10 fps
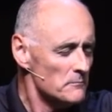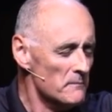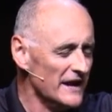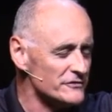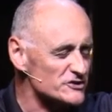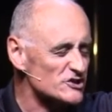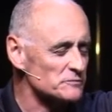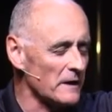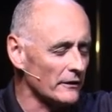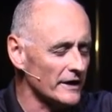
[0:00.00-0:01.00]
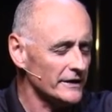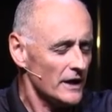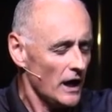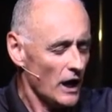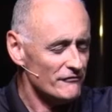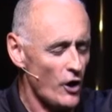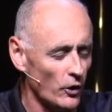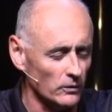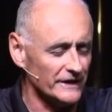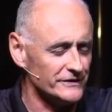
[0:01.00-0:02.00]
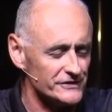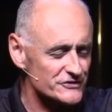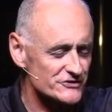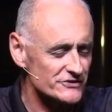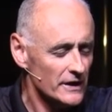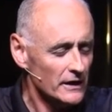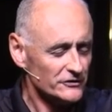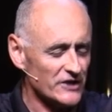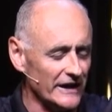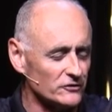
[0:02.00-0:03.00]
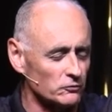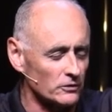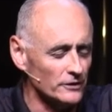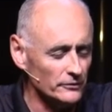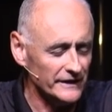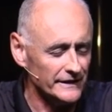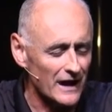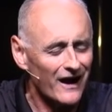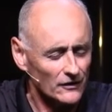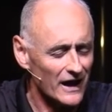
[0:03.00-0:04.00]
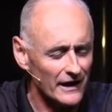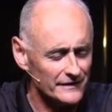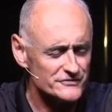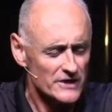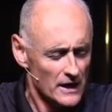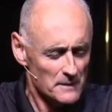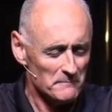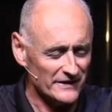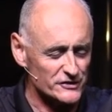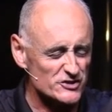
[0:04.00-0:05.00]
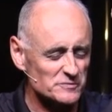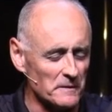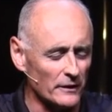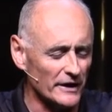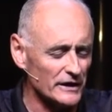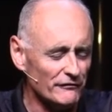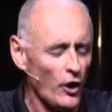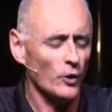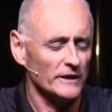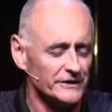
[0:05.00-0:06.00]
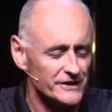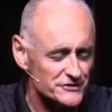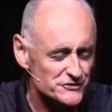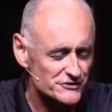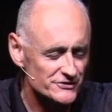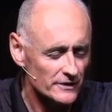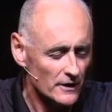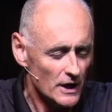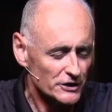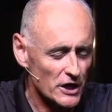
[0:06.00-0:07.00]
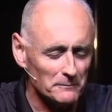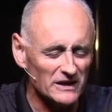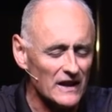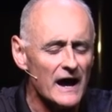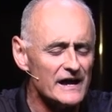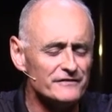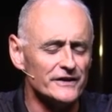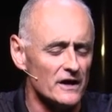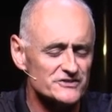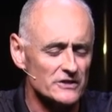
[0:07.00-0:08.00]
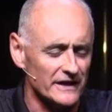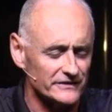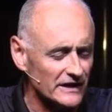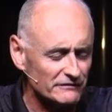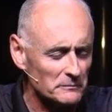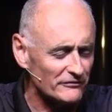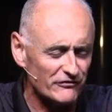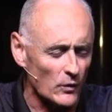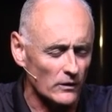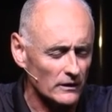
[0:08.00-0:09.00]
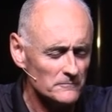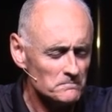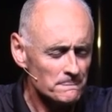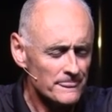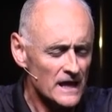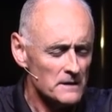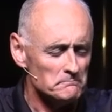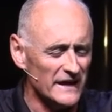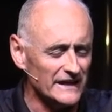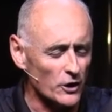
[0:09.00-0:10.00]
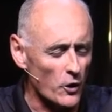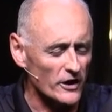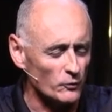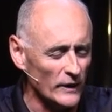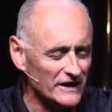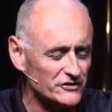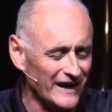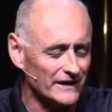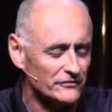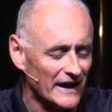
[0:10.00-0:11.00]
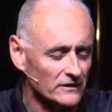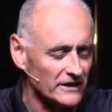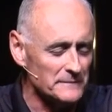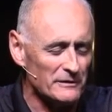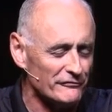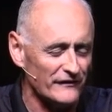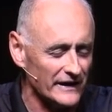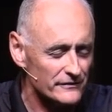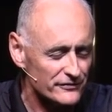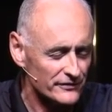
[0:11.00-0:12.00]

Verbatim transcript: May the spirit of holiness take root in our lives. May the spirit of holiness come alive in us like never before. May, Lord, we take that leap of faith